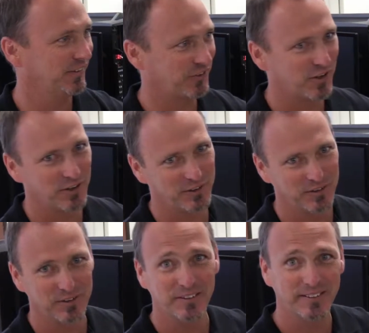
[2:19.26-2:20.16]
it's all
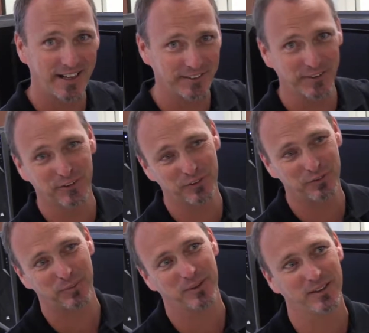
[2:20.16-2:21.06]
downloaded
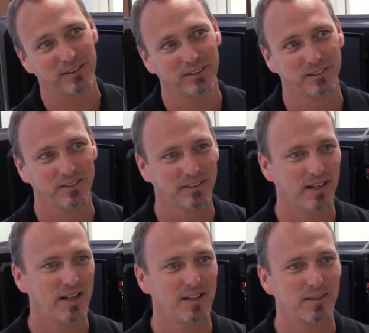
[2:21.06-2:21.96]
from the
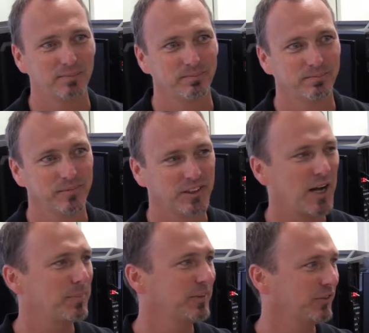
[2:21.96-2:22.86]

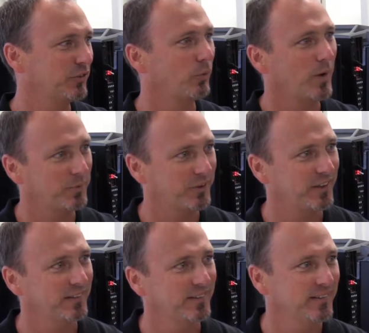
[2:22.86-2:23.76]
competition
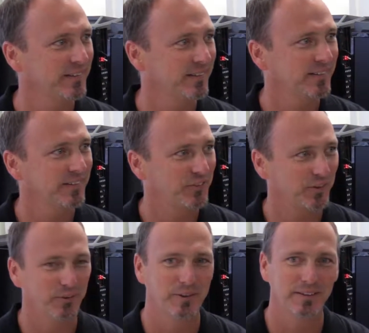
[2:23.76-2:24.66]
website.
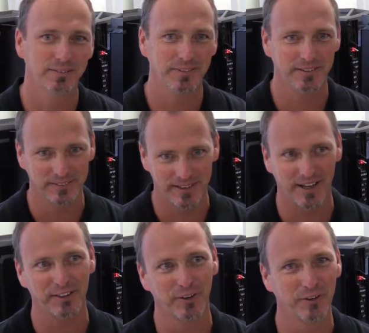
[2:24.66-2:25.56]
So we
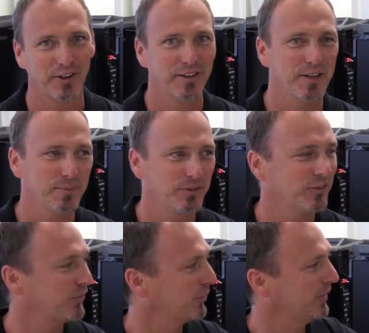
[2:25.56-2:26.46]
download all the
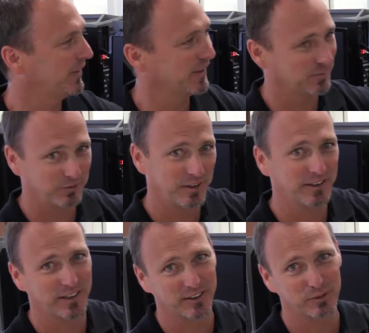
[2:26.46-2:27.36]
images, we get them
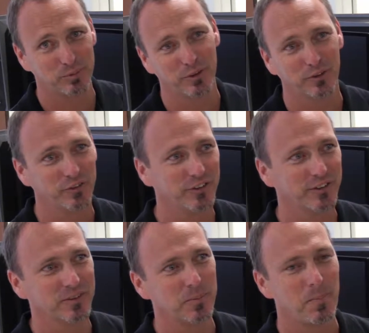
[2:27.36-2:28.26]
running on the computers
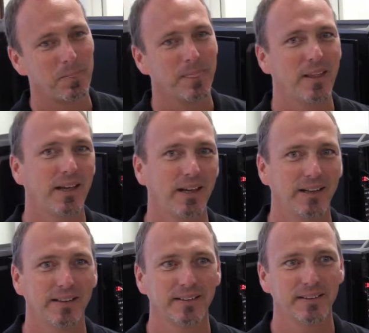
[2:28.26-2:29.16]
here,
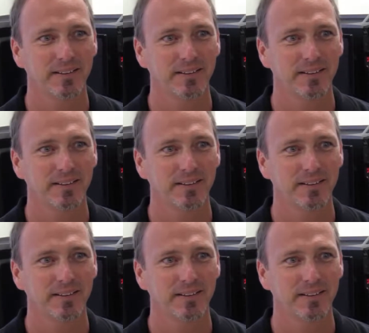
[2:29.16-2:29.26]
and